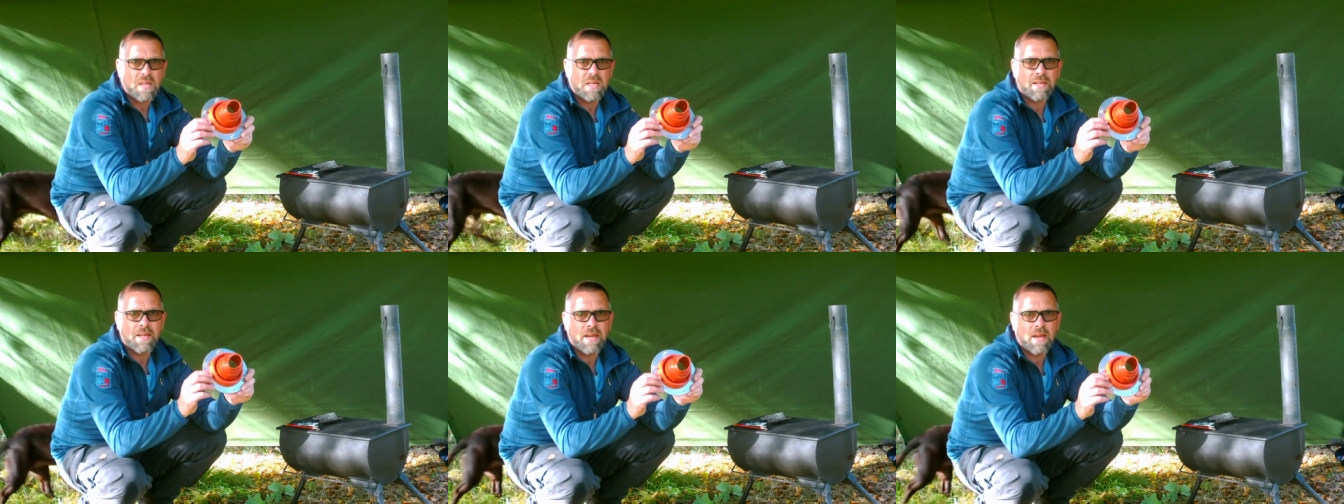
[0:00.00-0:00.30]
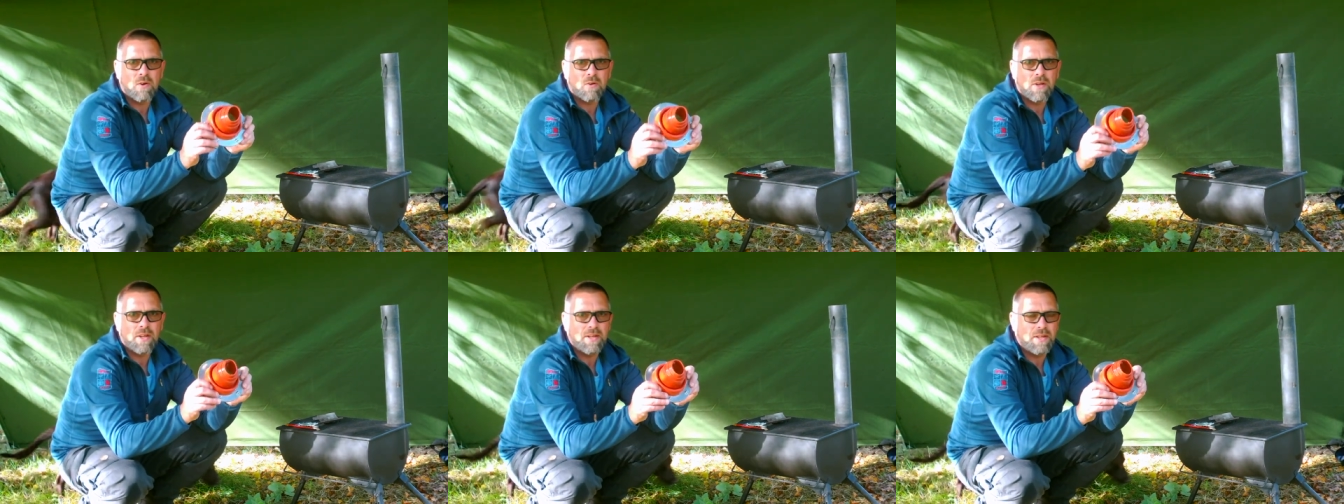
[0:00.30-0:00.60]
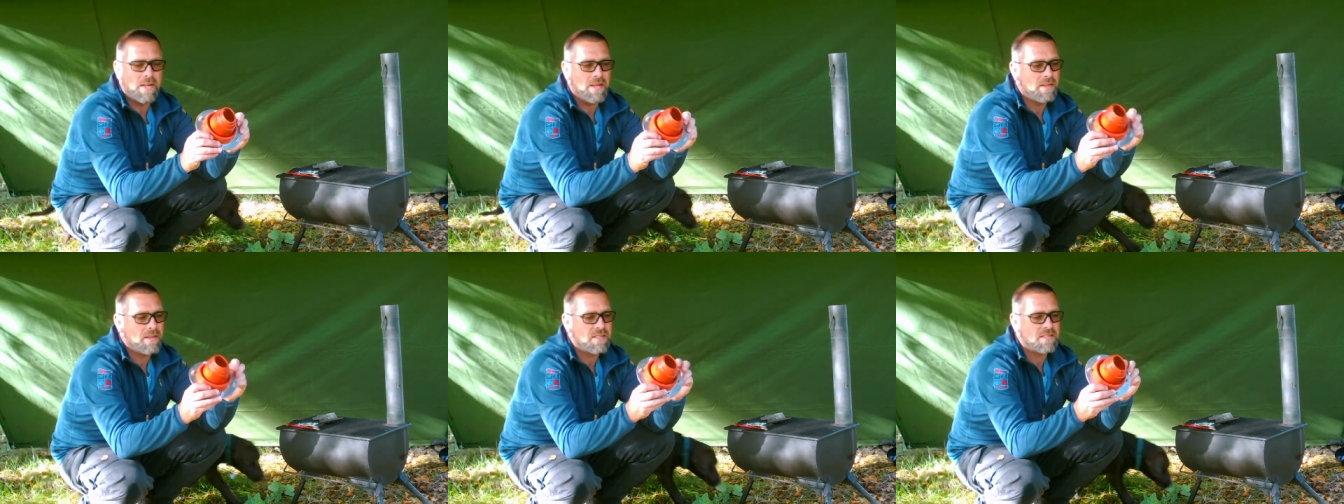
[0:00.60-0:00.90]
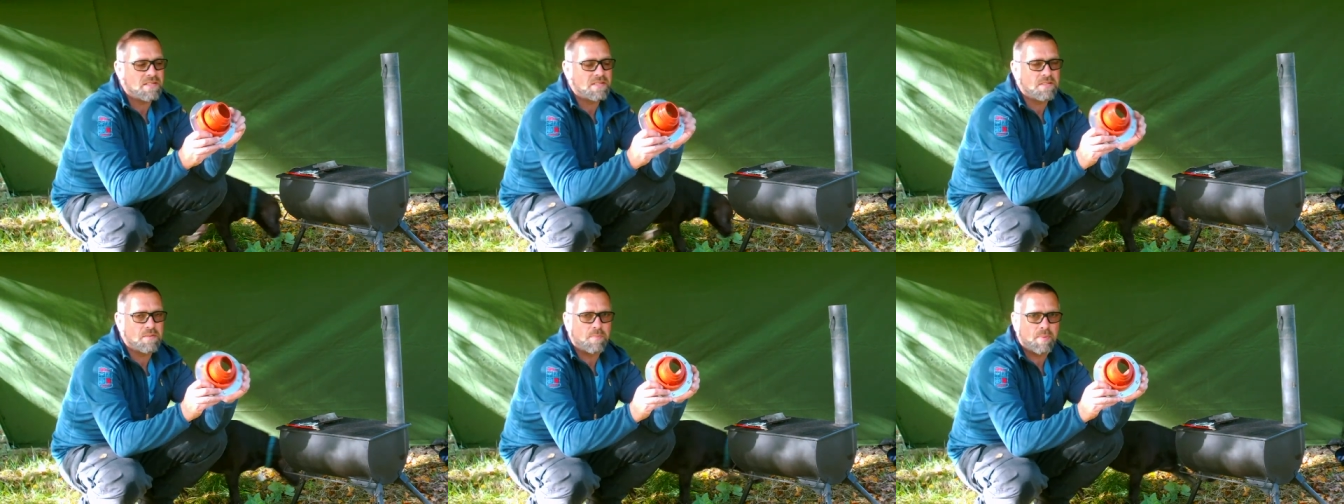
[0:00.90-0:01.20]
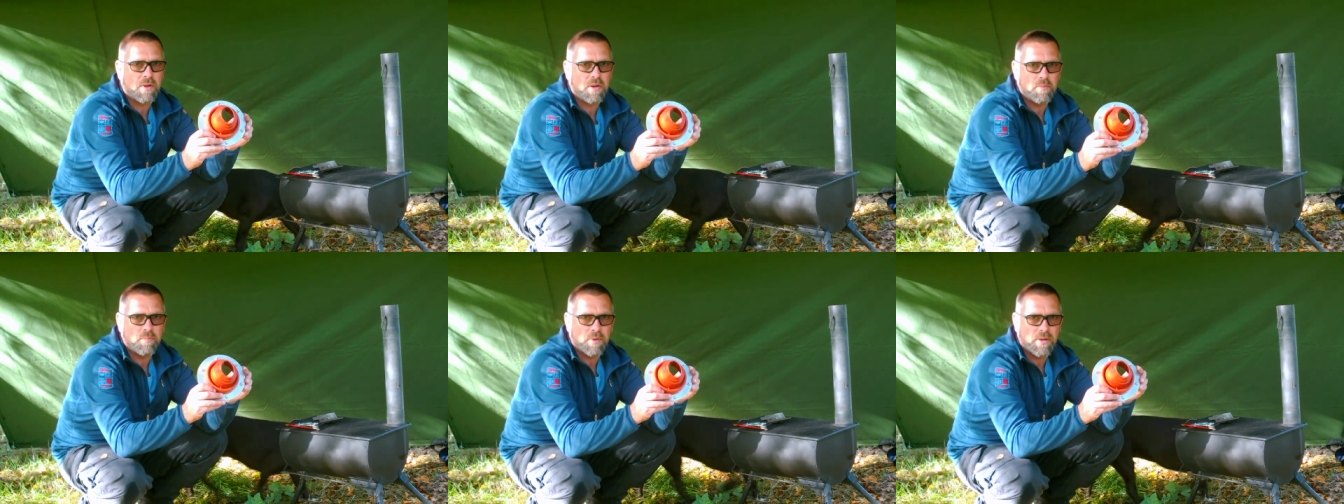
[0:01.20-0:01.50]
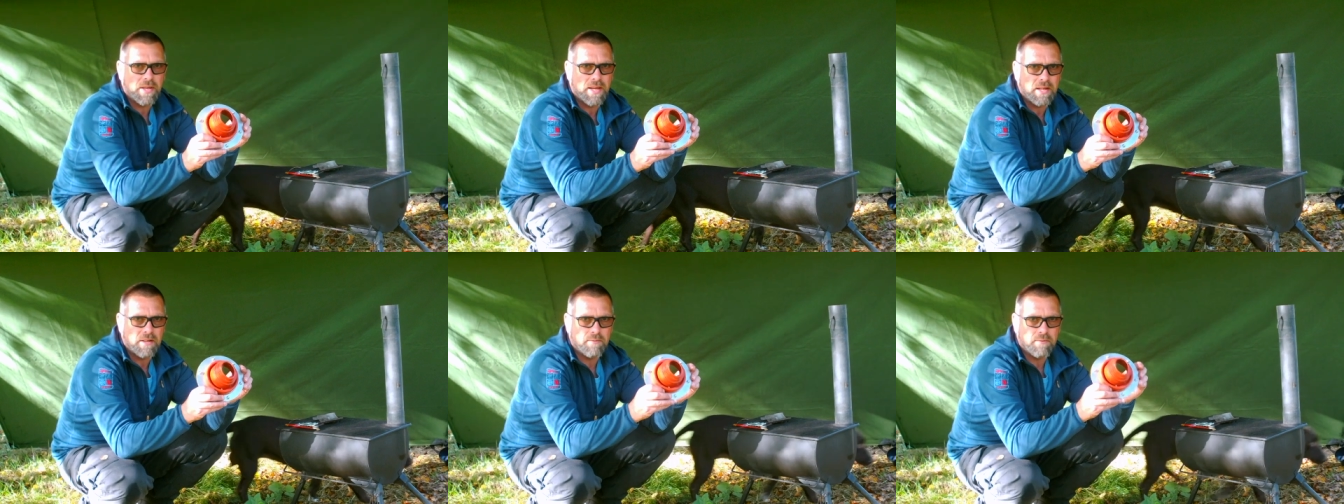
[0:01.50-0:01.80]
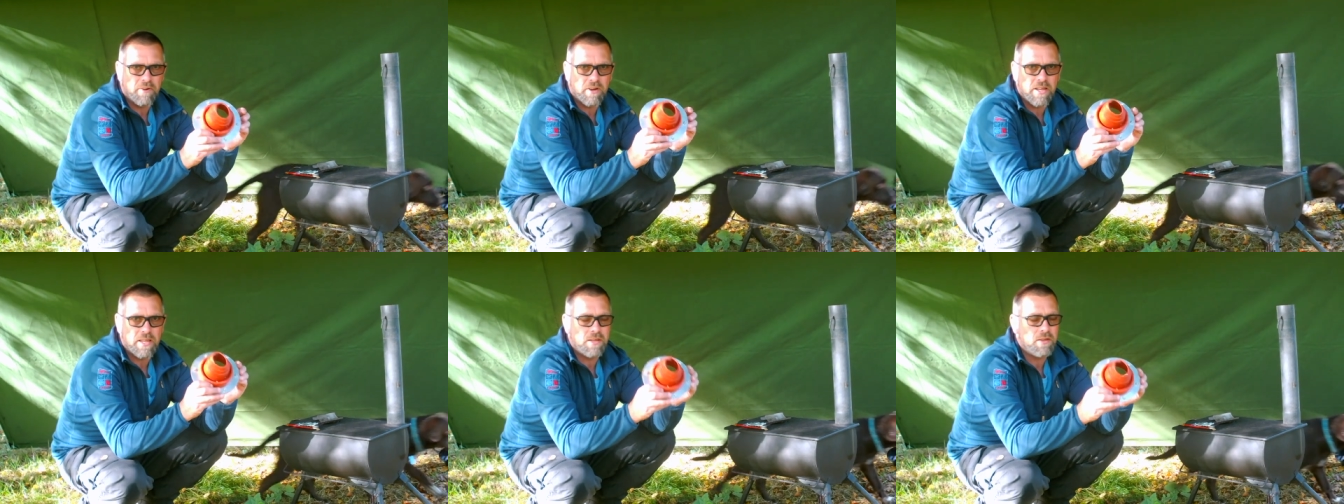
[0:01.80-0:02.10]
cowling here. This is supplied by
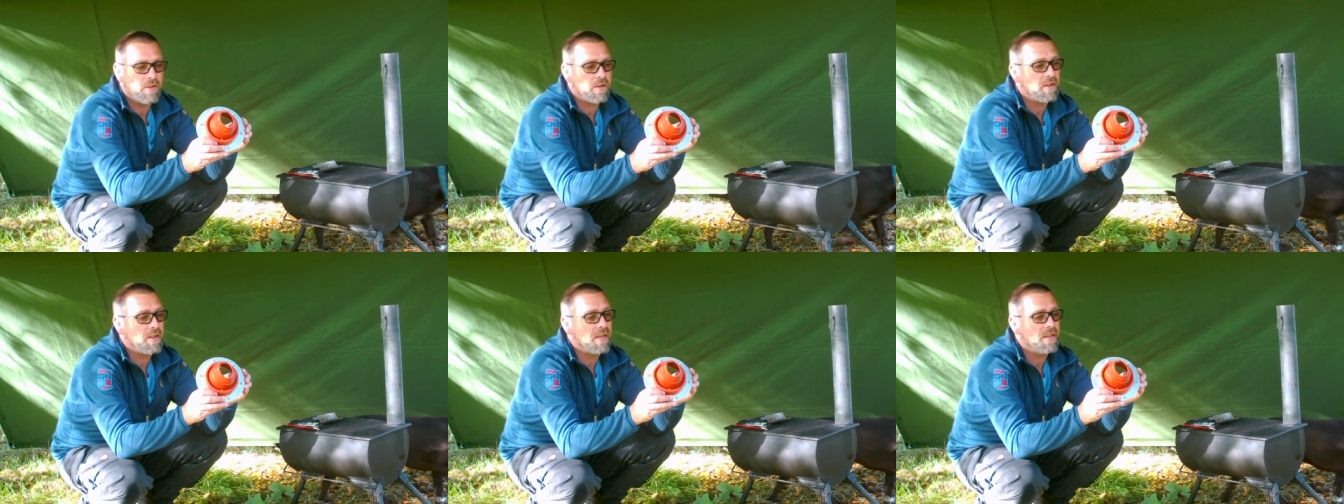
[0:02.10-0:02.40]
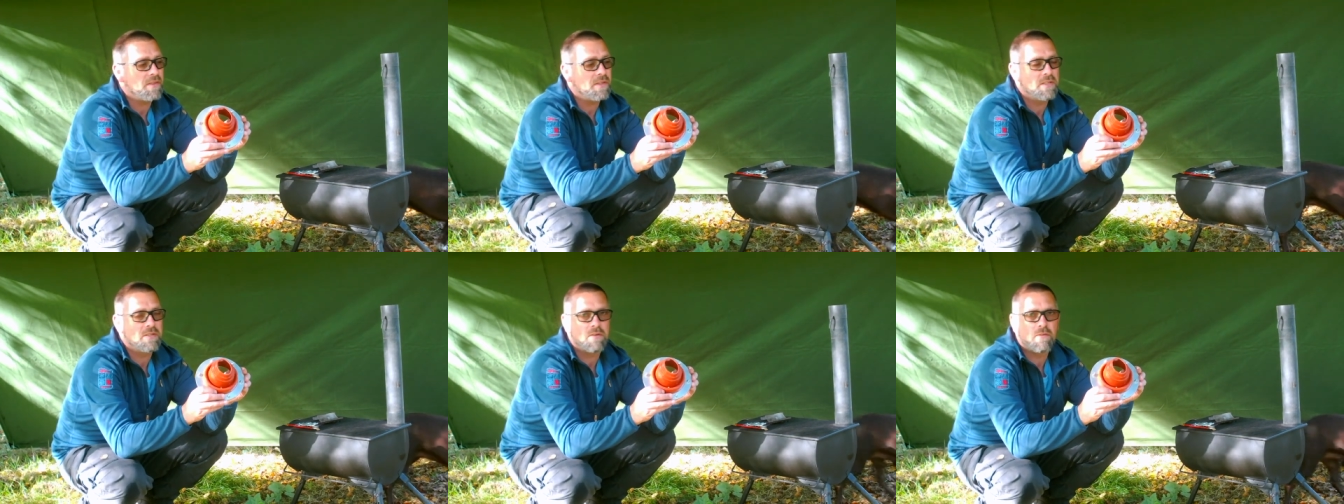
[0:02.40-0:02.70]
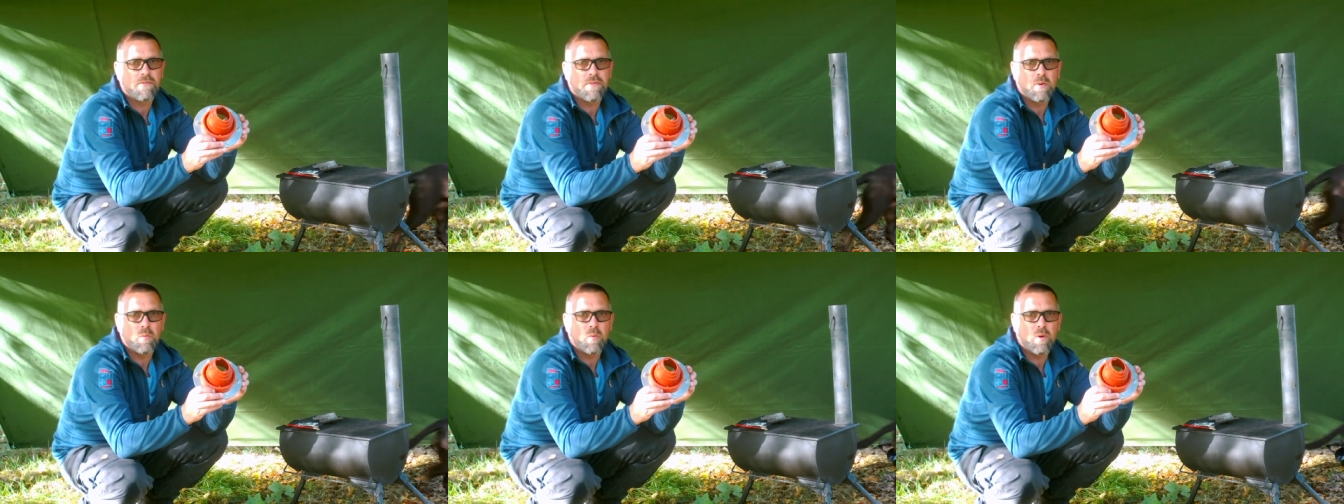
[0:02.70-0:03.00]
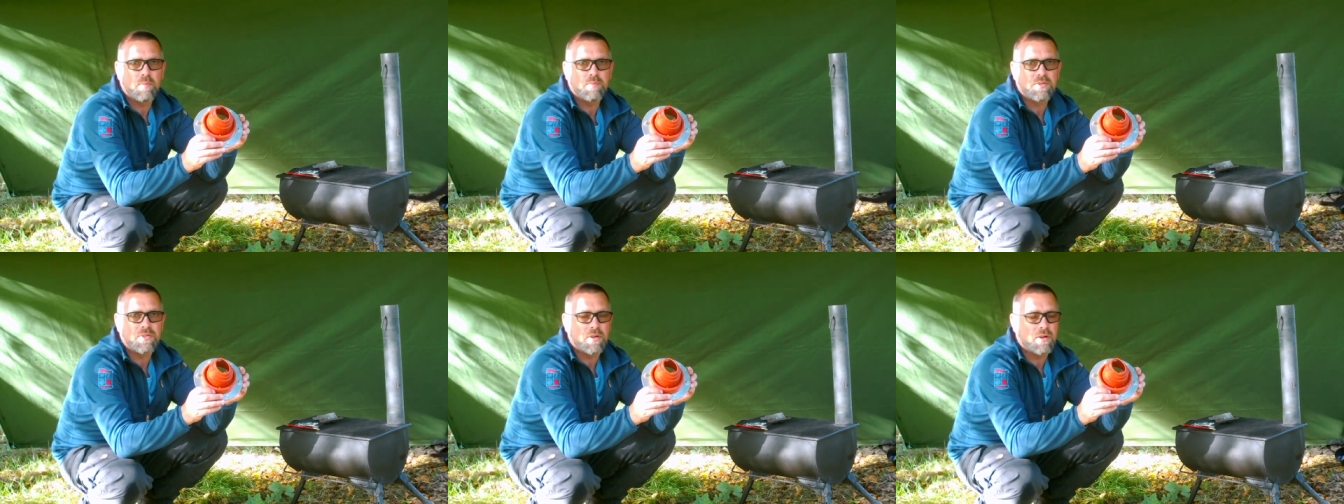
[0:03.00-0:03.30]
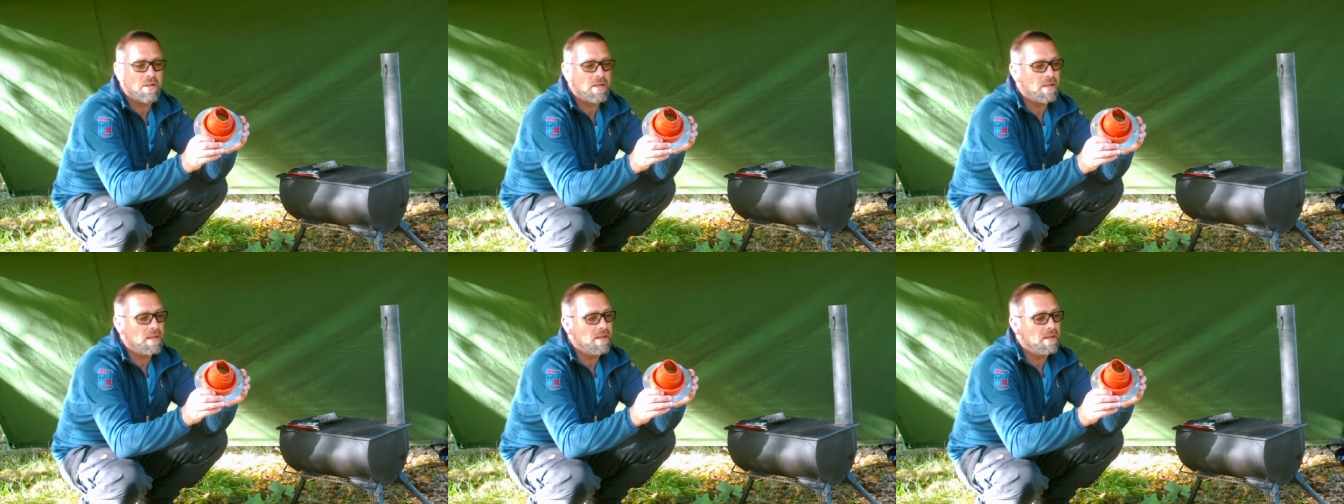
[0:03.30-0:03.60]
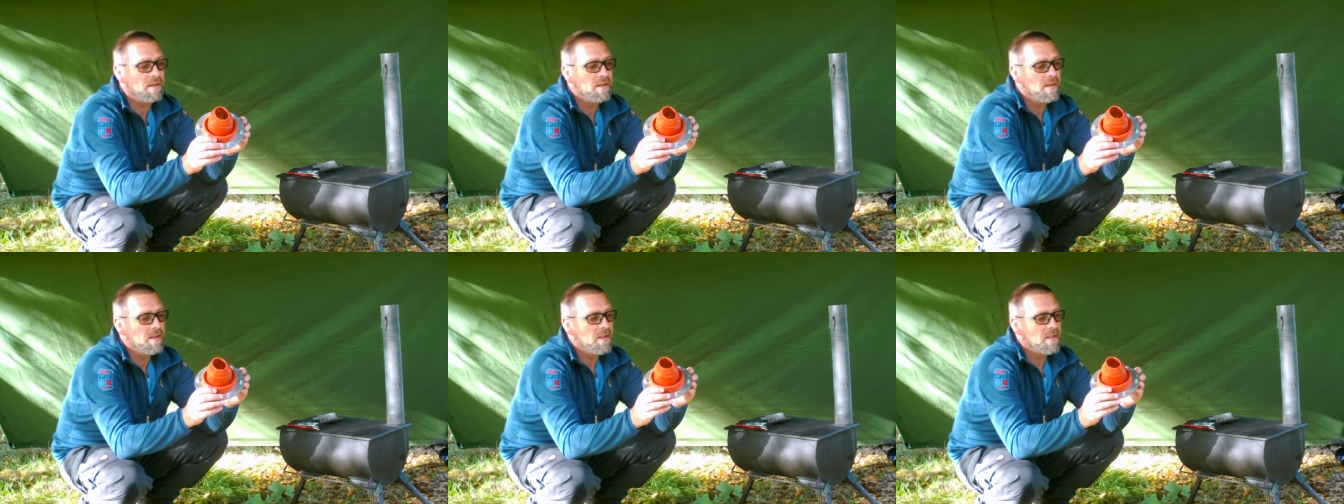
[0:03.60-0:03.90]
Anevay. You can get this off their website here.